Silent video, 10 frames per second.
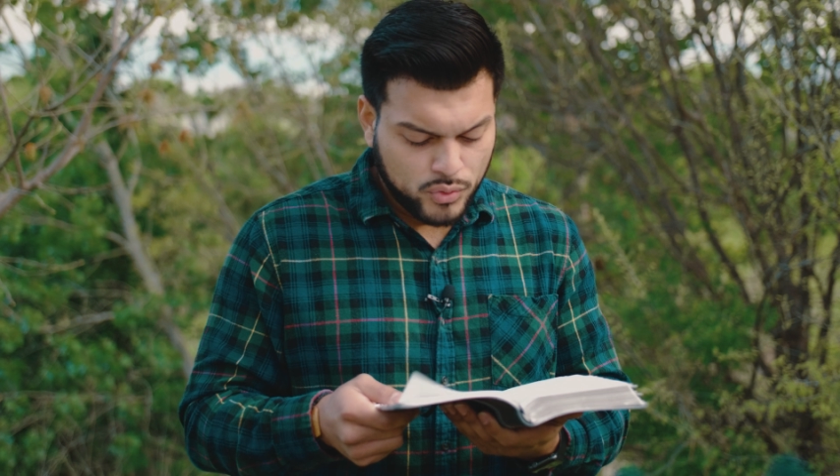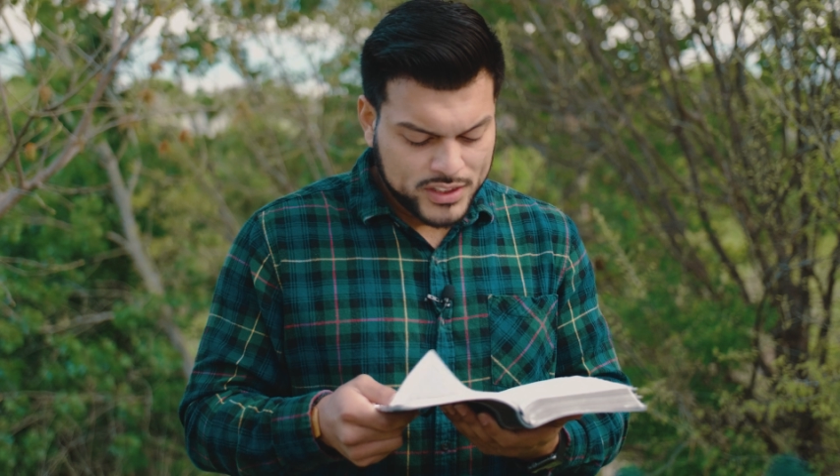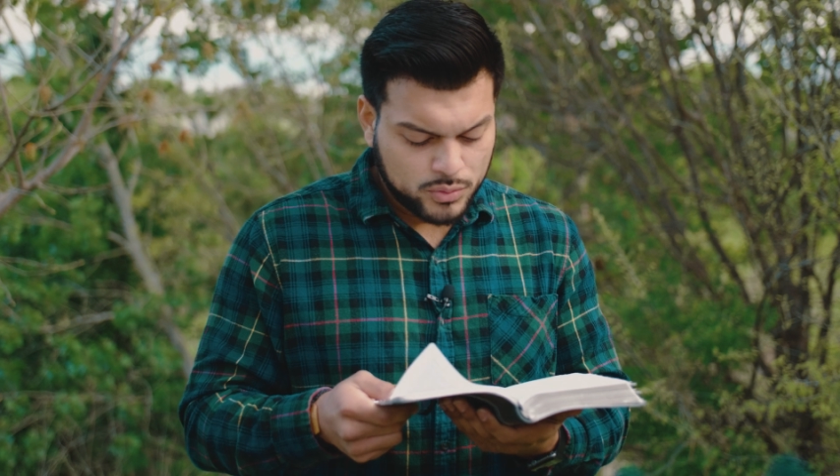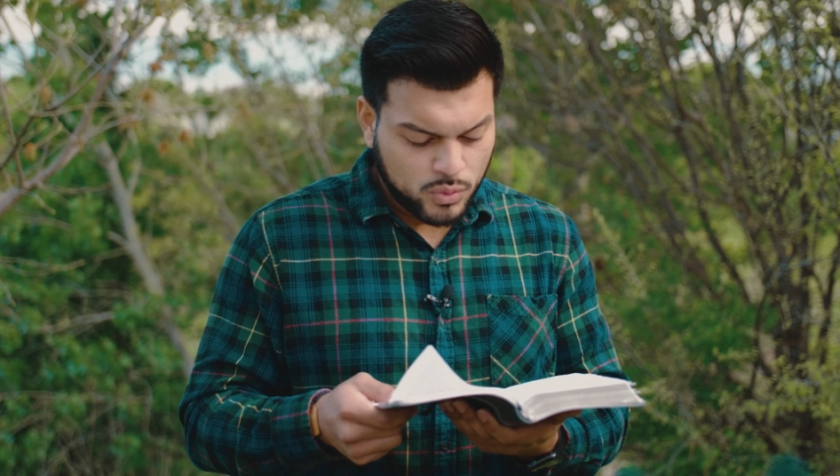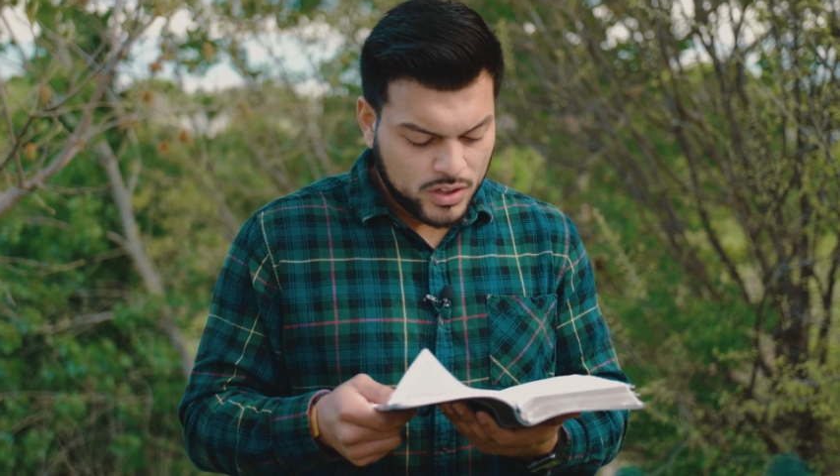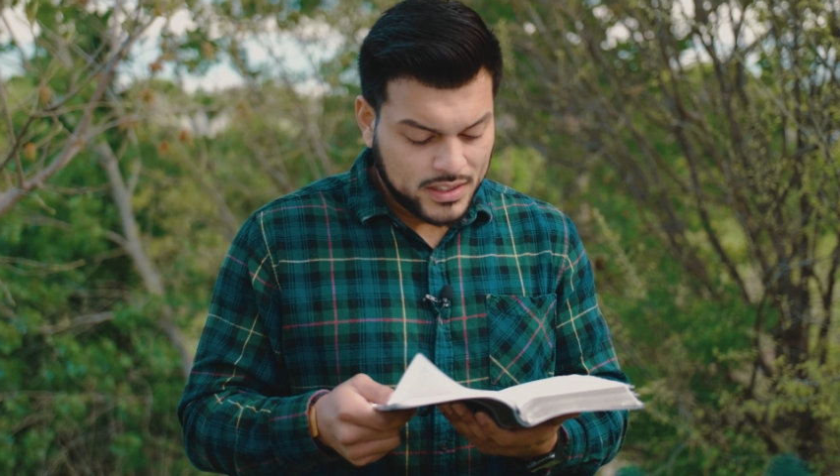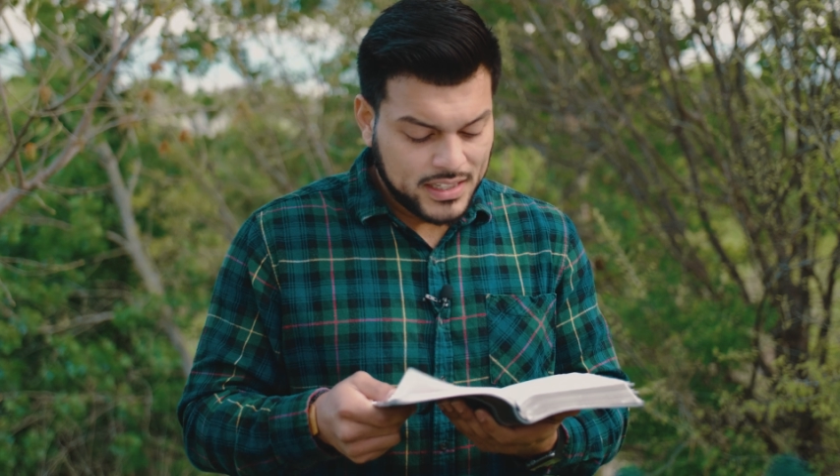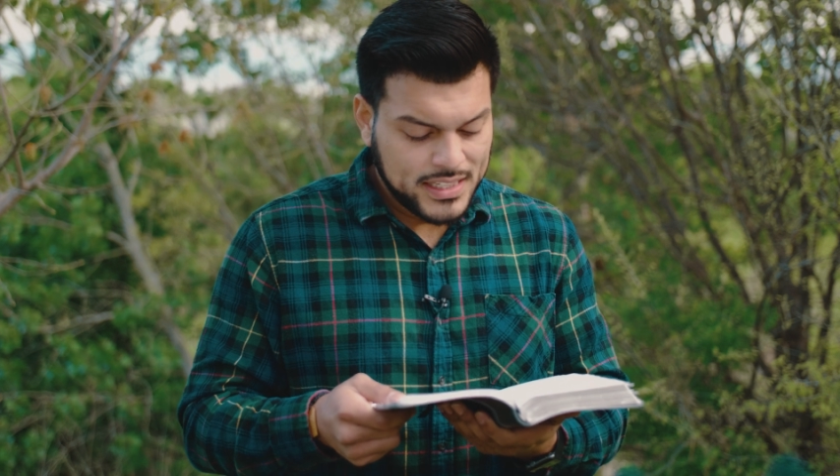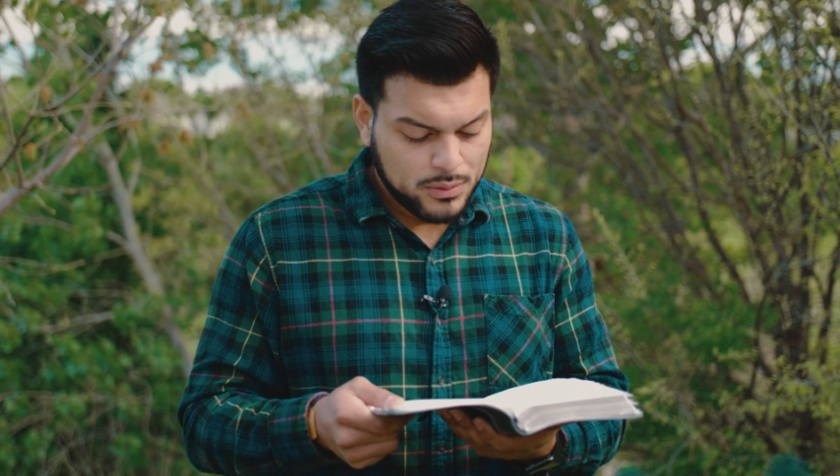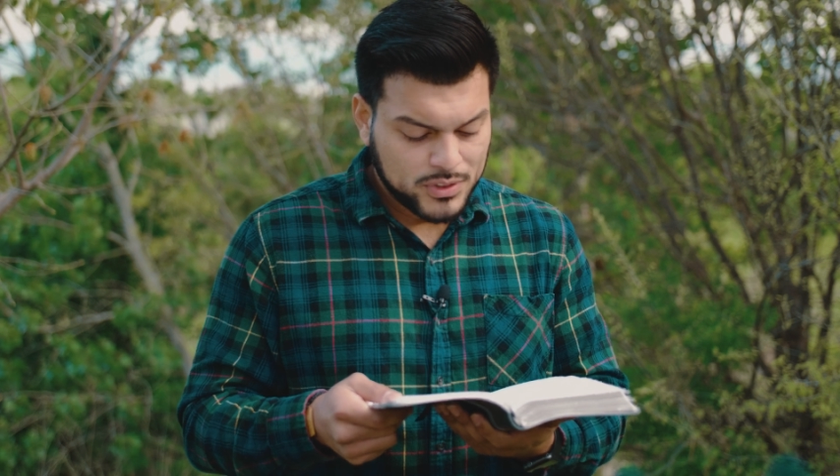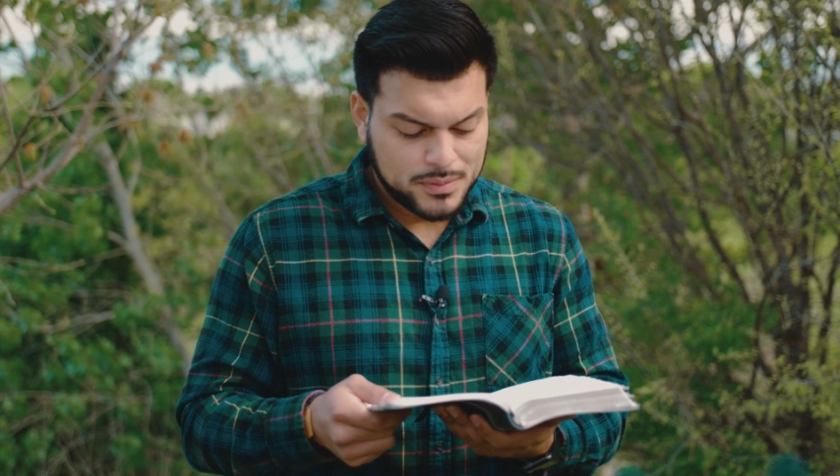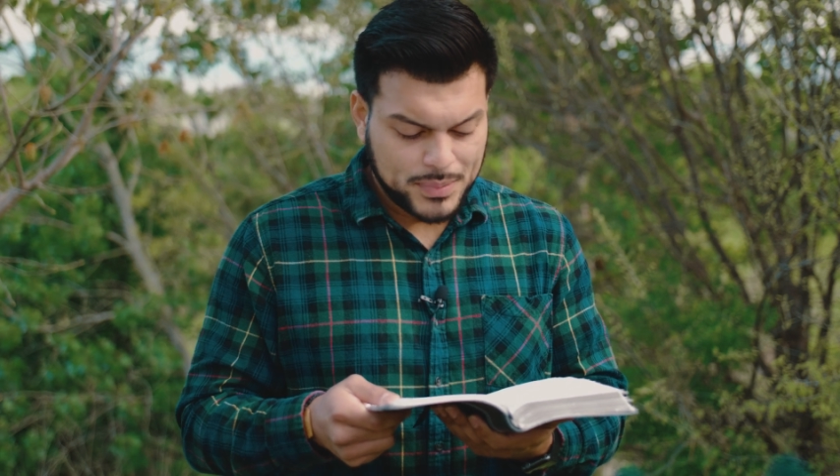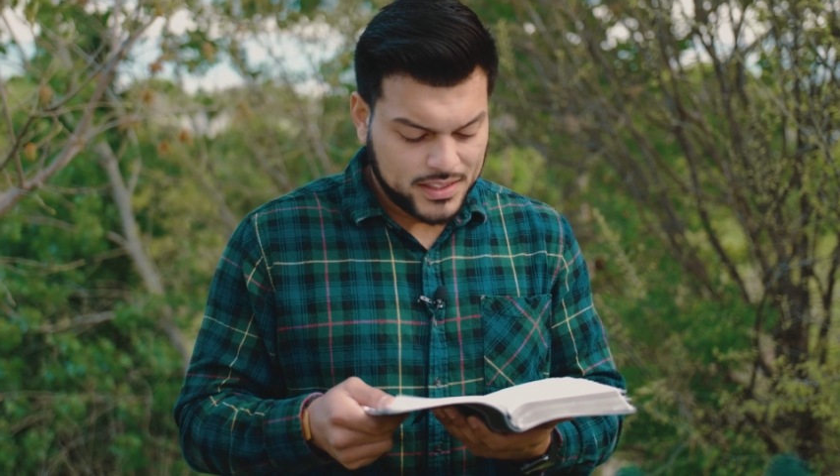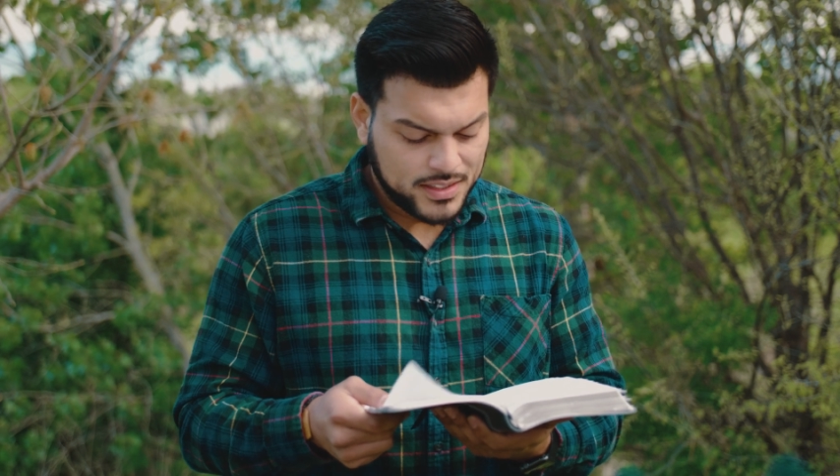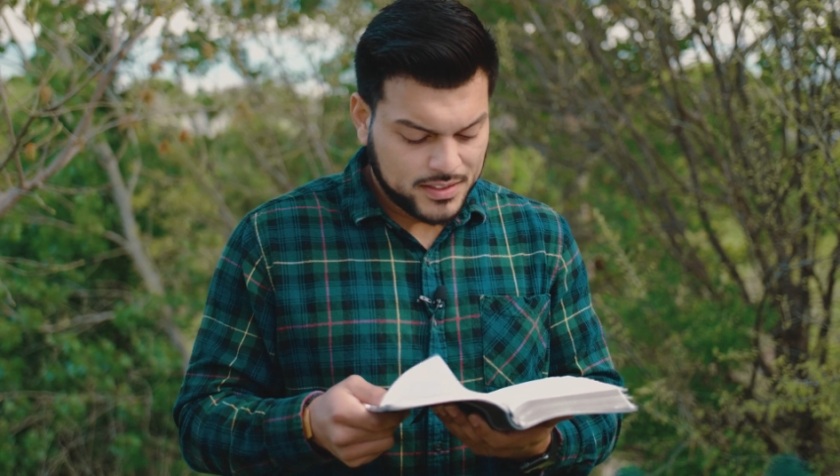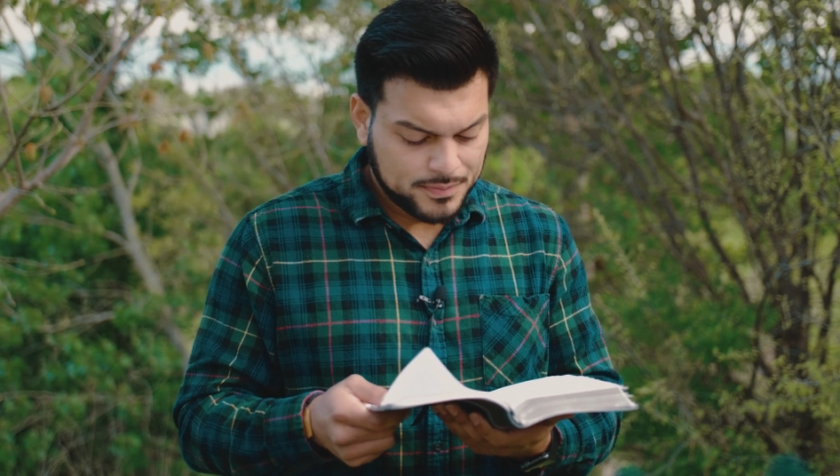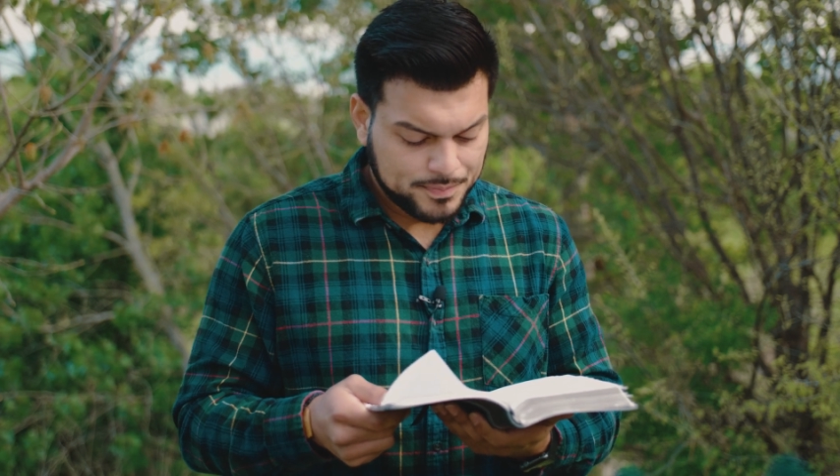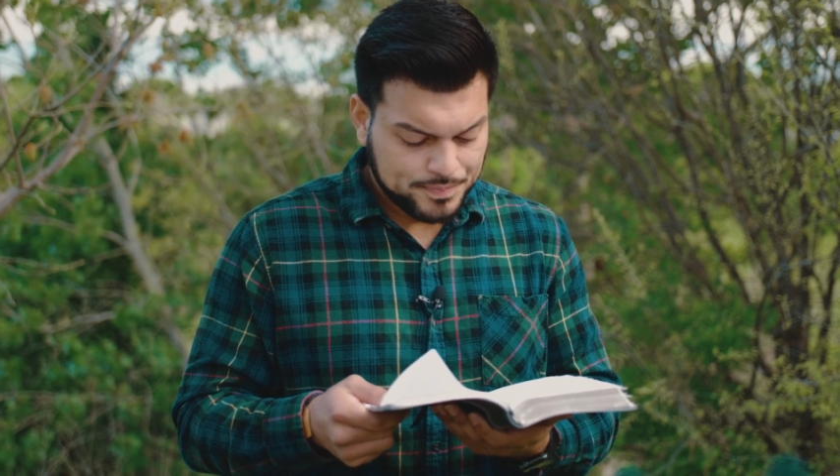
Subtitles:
which one he was speaking.